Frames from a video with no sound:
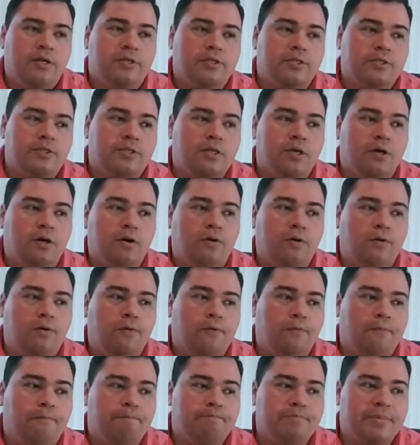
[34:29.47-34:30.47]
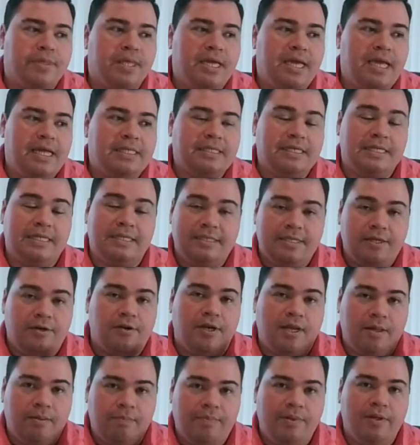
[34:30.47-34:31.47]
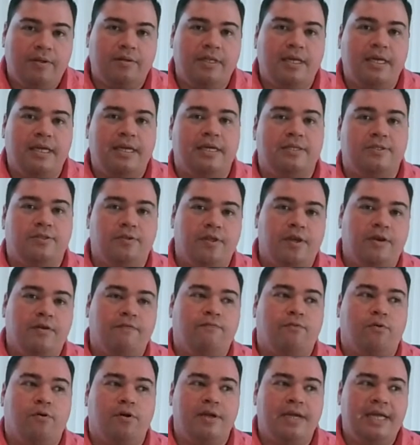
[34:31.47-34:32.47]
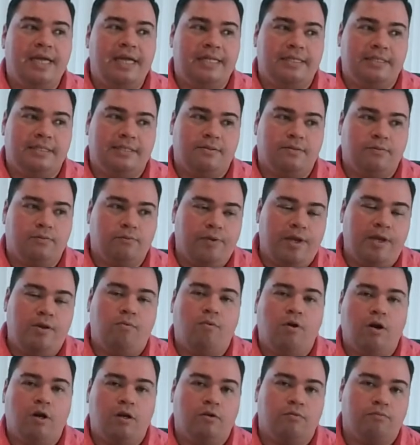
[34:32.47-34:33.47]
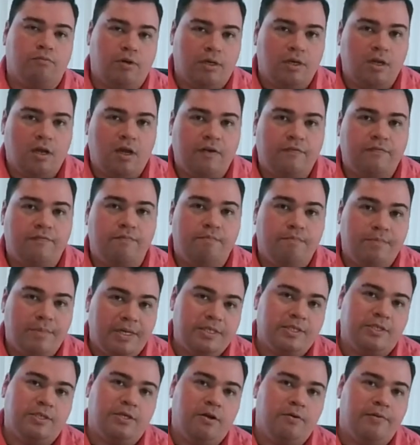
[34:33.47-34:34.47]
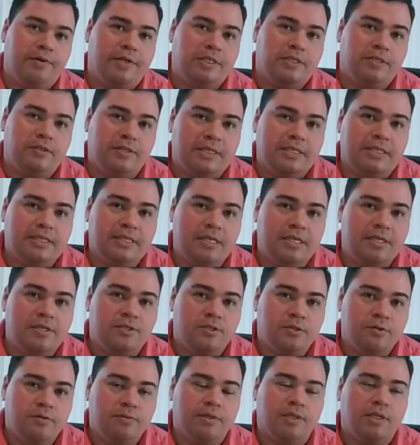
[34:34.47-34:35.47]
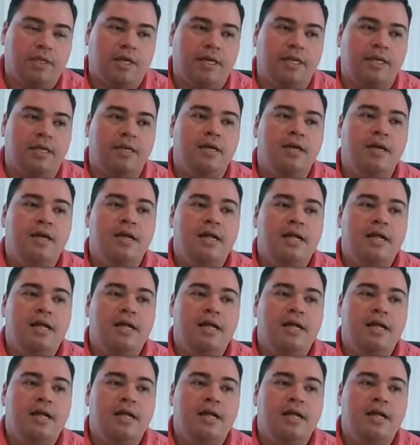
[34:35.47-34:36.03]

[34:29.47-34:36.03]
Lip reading: So it's considered a building, and so therefore its rainwater runoff must go into the city sewer line.